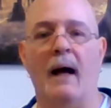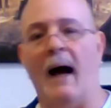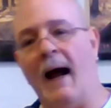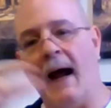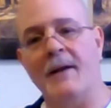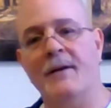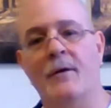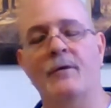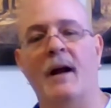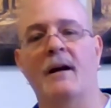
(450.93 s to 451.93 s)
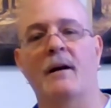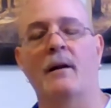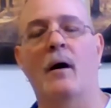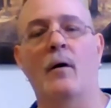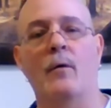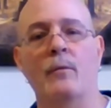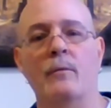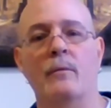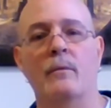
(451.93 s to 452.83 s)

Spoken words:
I had to go take a loan